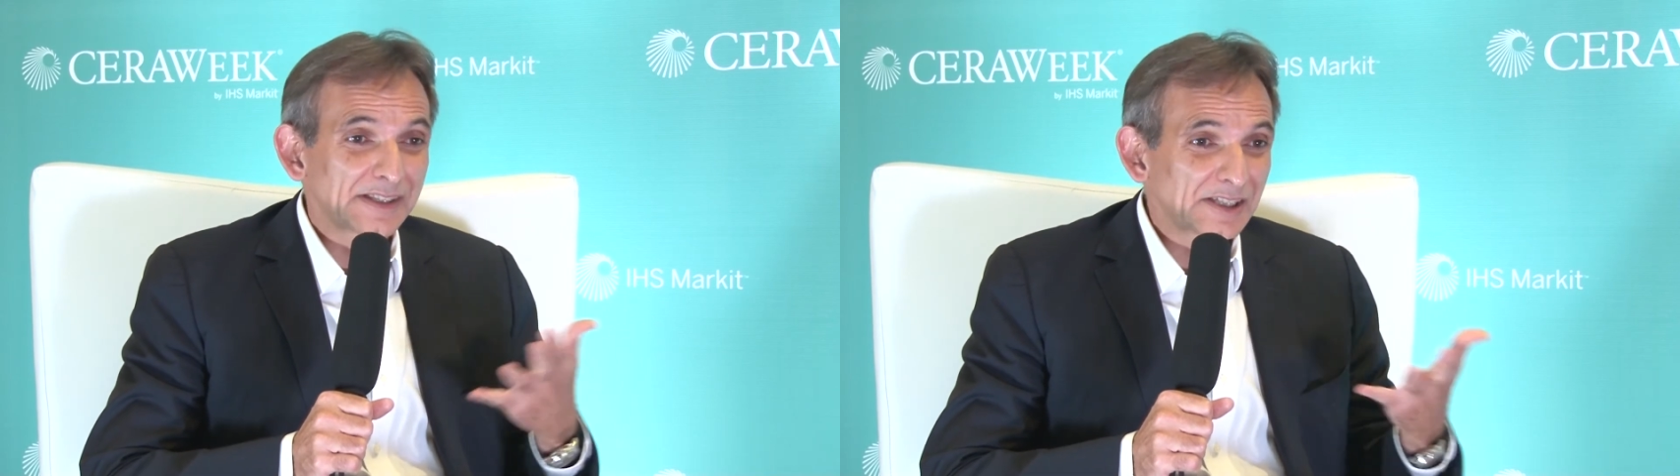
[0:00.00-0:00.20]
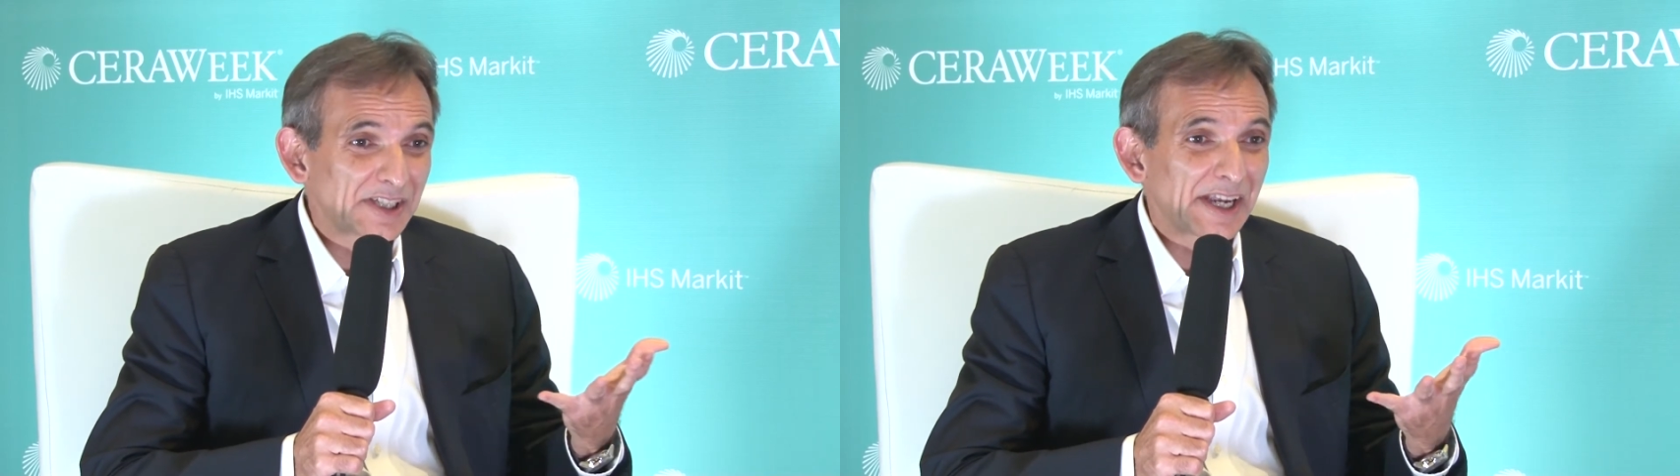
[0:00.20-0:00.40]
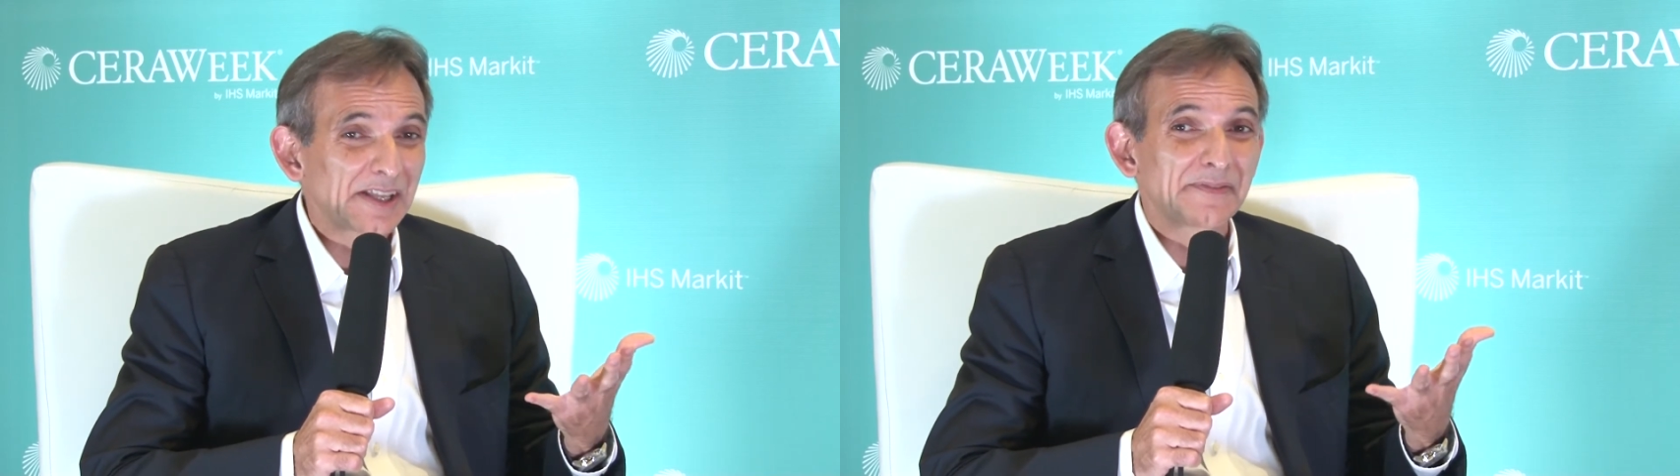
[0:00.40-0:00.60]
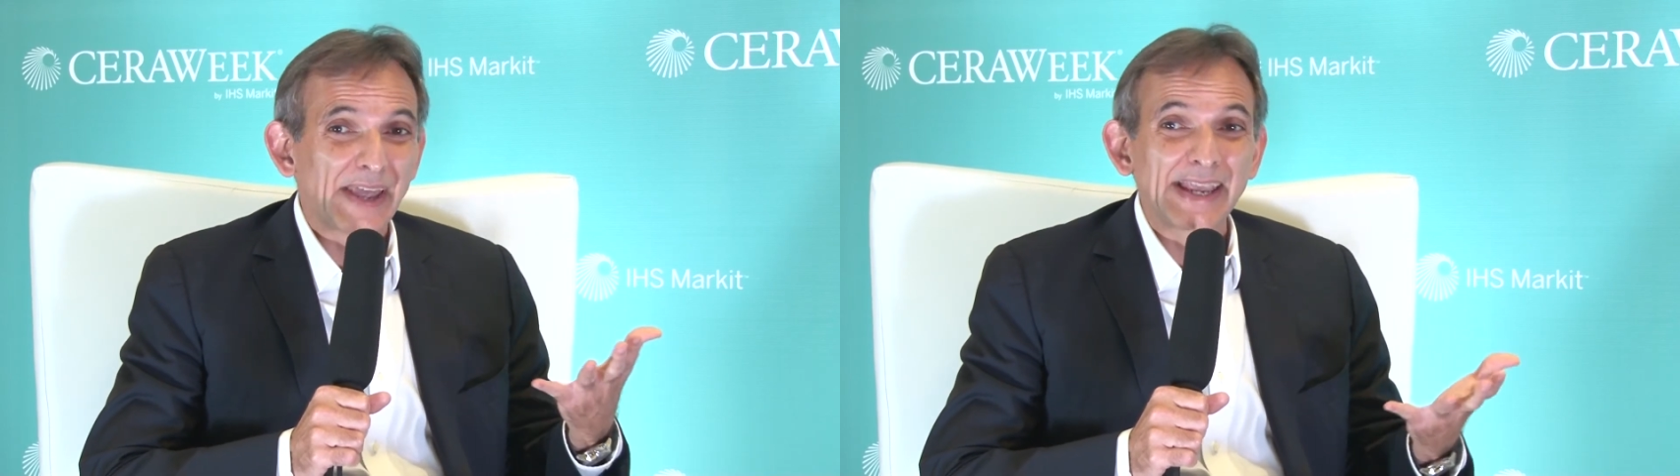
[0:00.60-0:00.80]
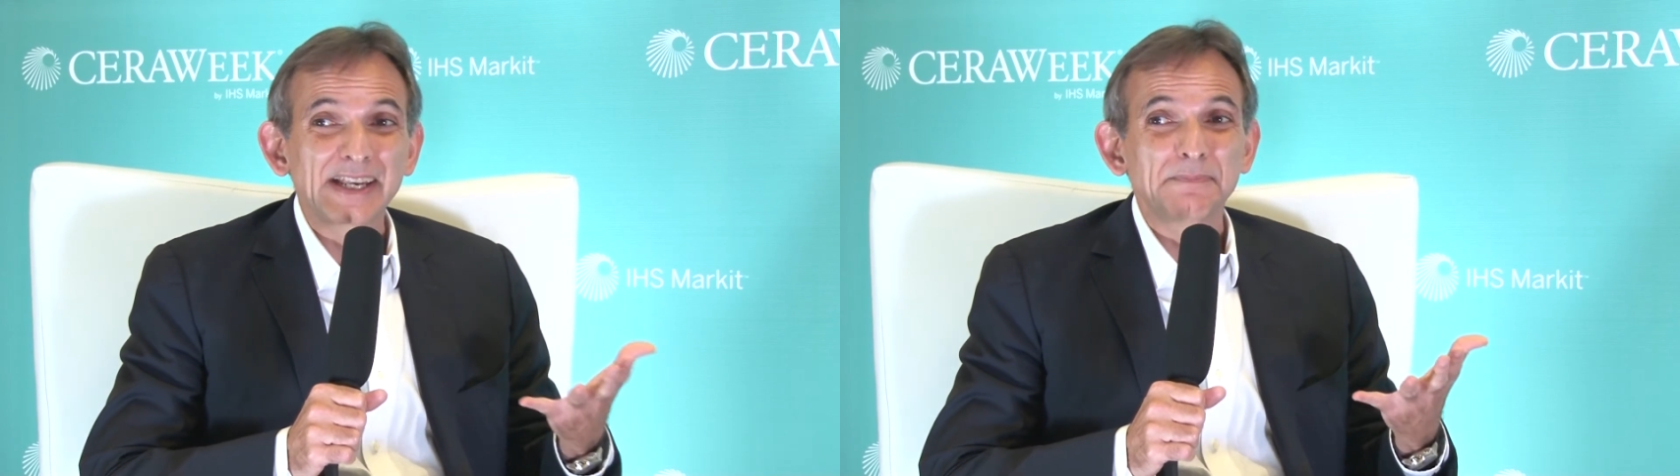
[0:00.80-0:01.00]
on the scale of
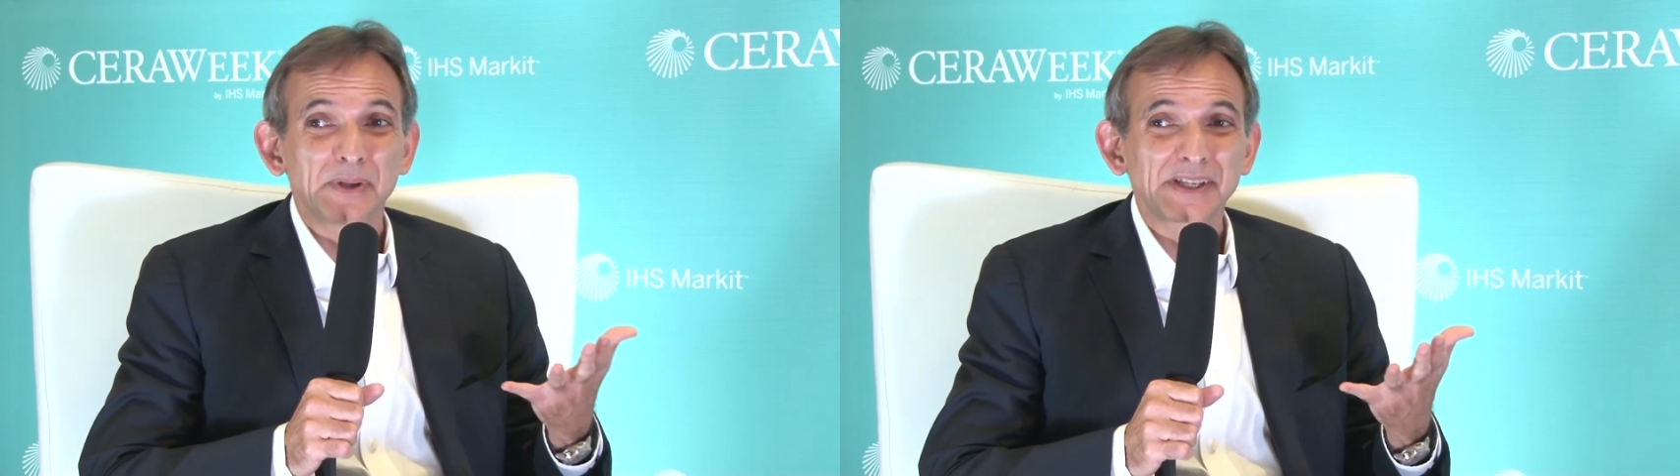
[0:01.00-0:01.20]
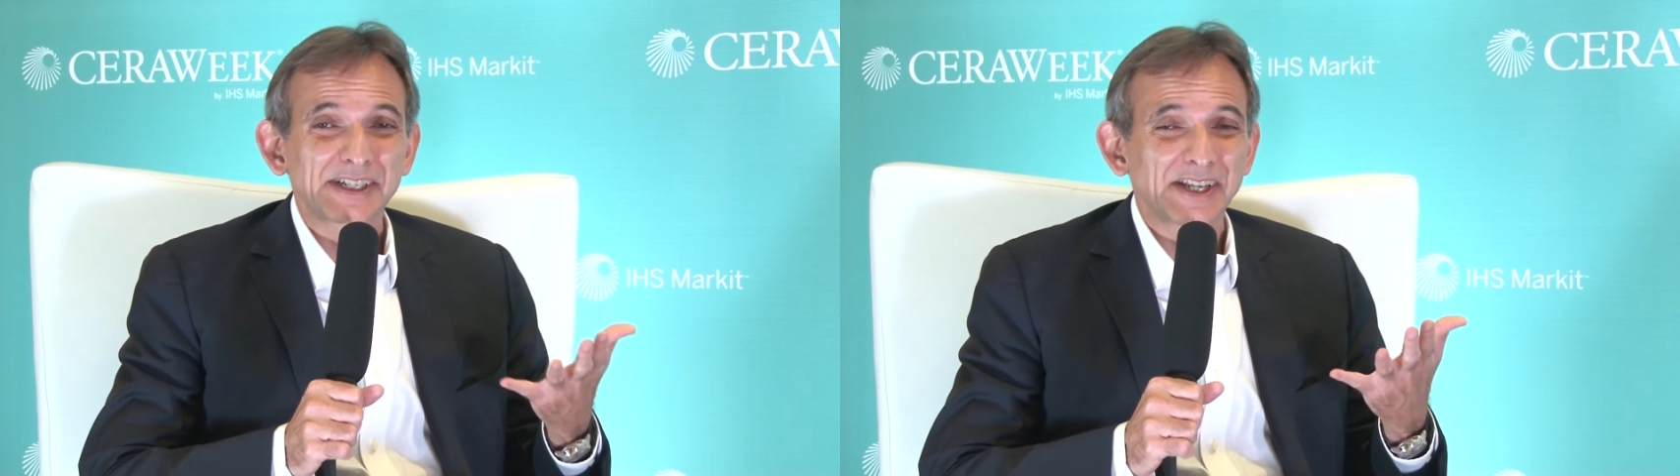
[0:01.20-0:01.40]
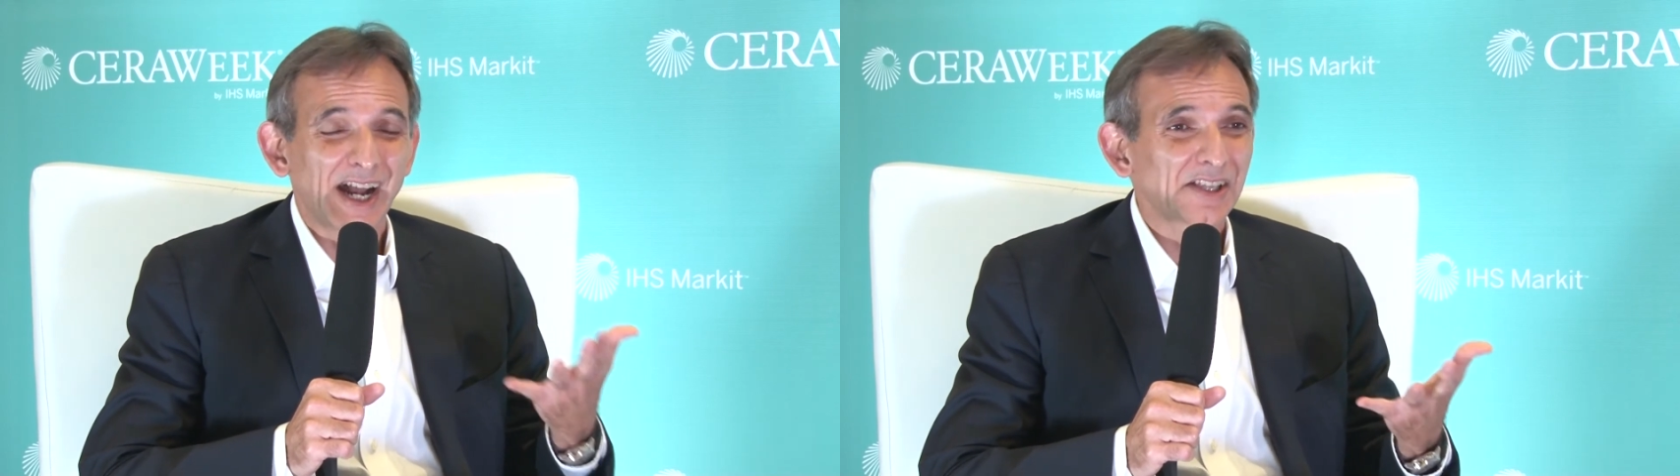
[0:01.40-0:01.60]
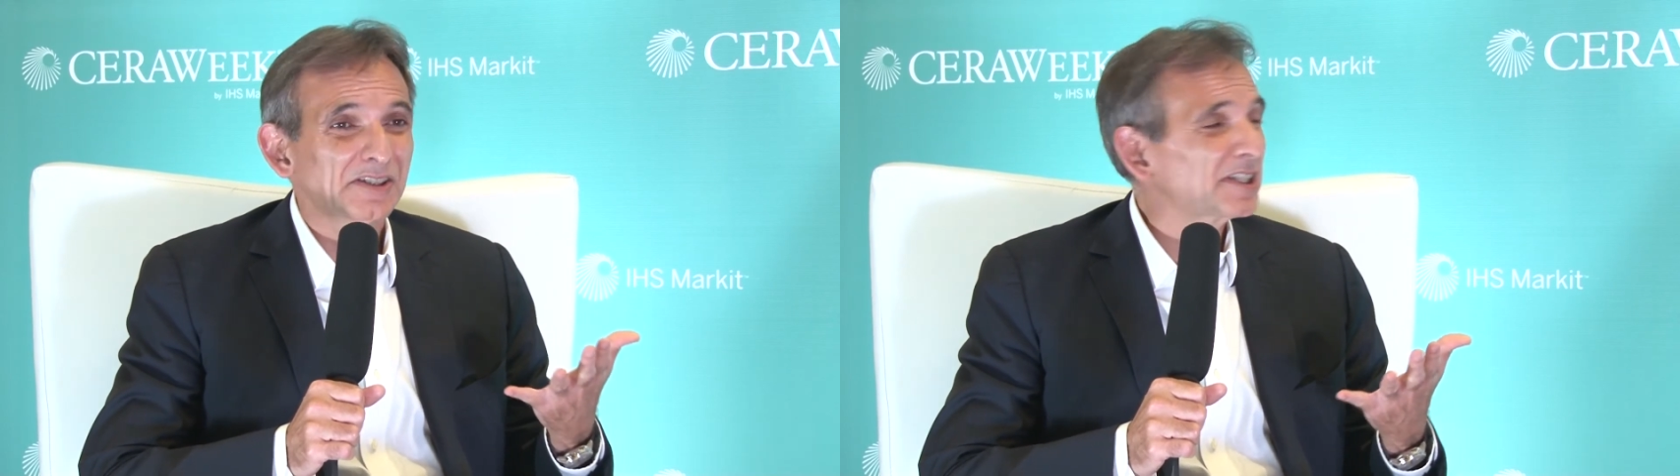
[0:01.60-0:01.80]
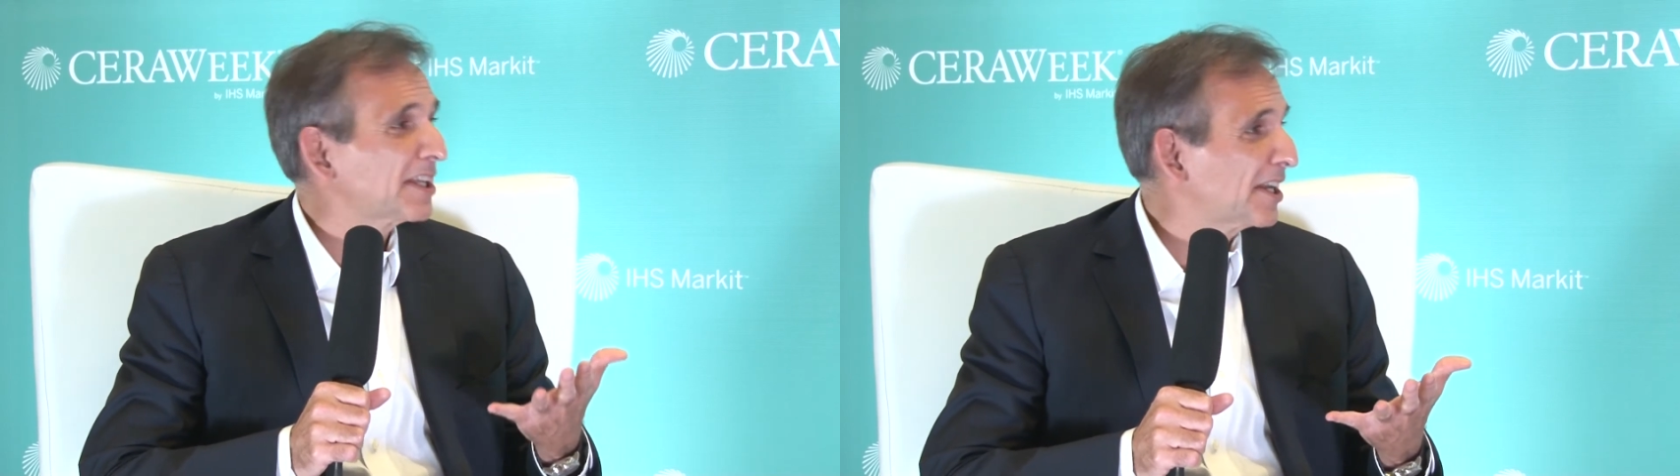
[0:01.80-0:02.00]
$80 billion a
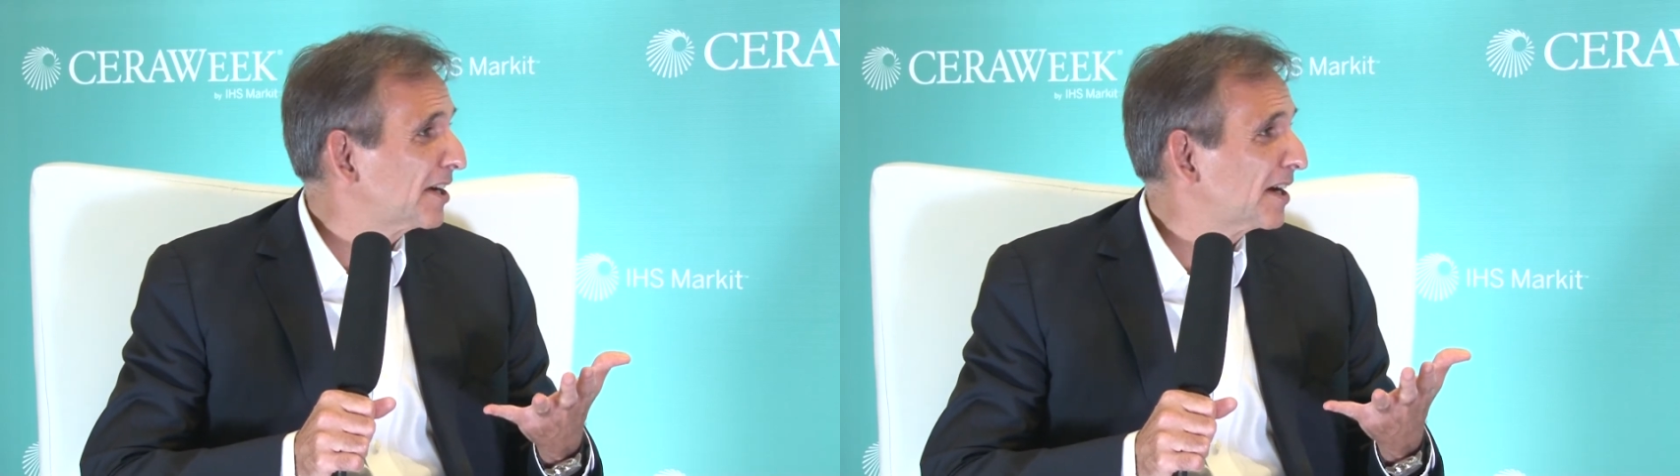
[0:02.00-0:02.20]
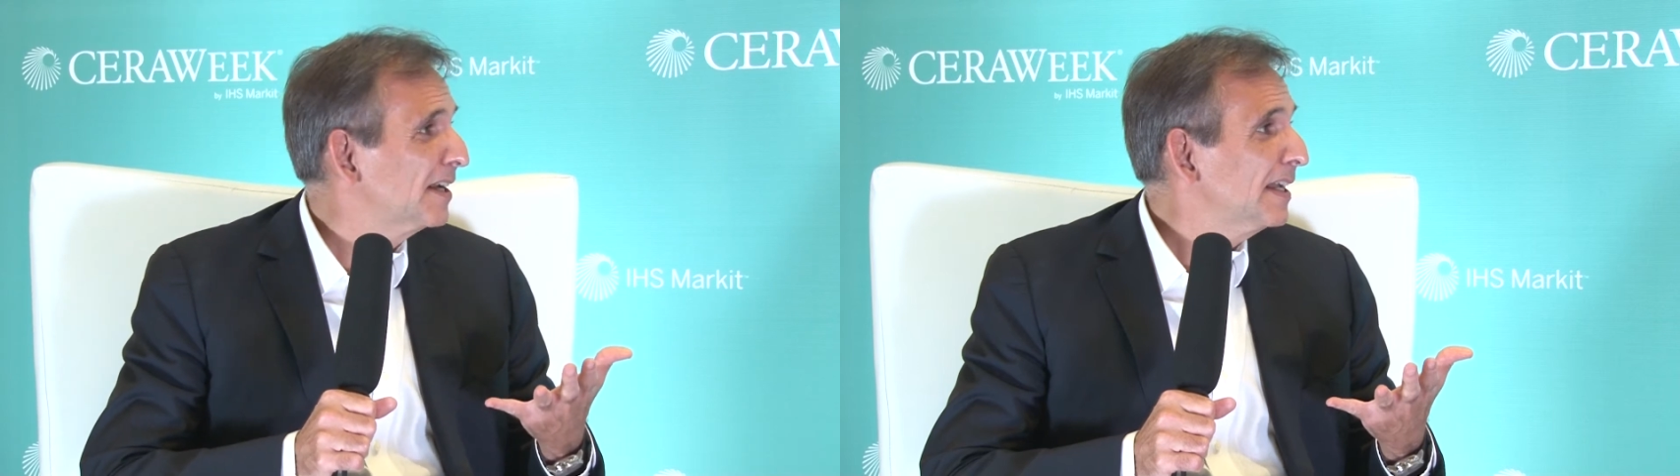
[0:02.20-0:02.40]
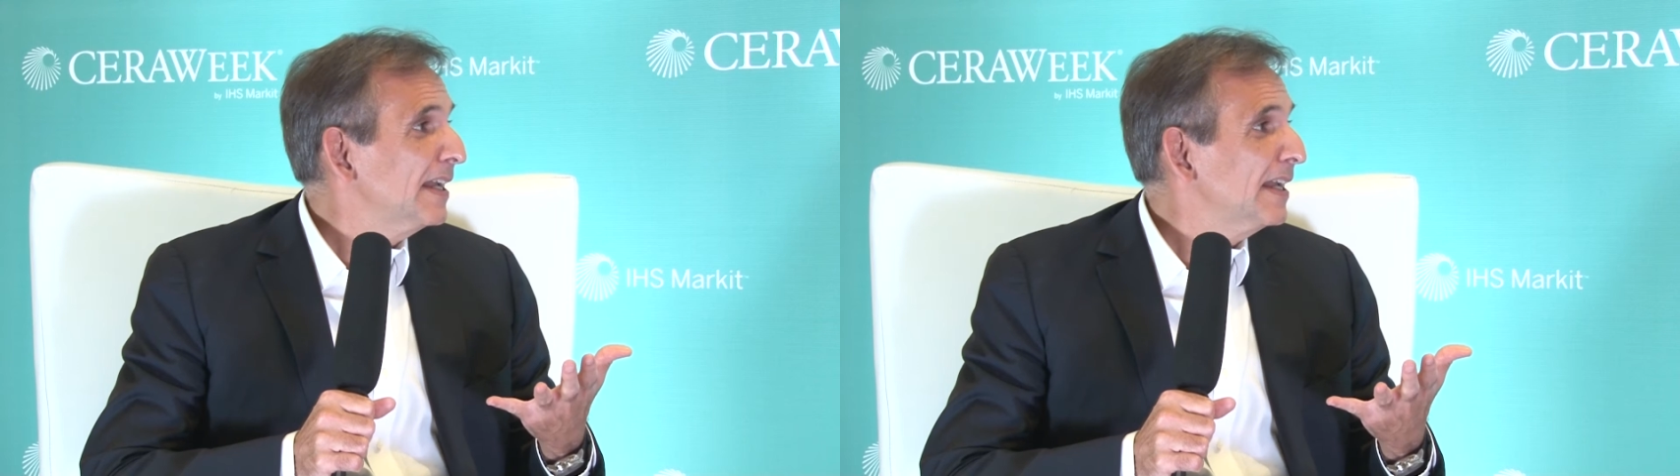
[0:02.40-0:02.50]
year